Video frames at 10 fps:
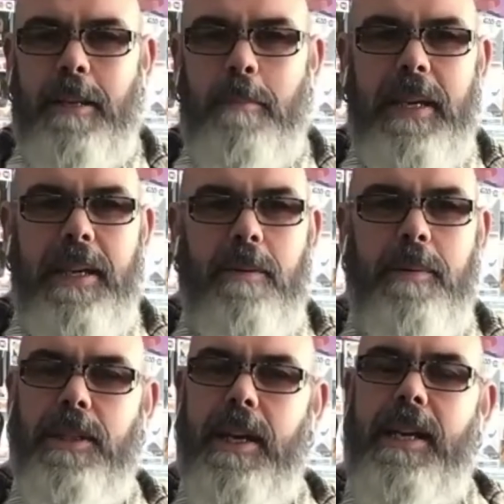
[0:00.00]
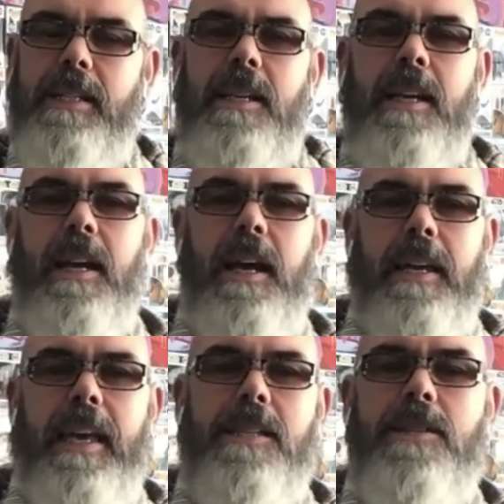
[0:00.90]
to be here with you guys.
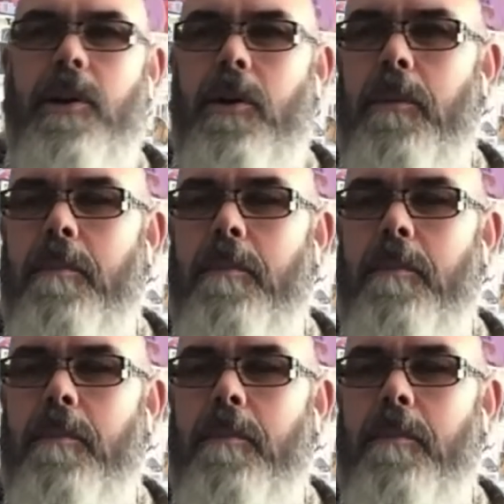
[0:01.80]
Yeah, so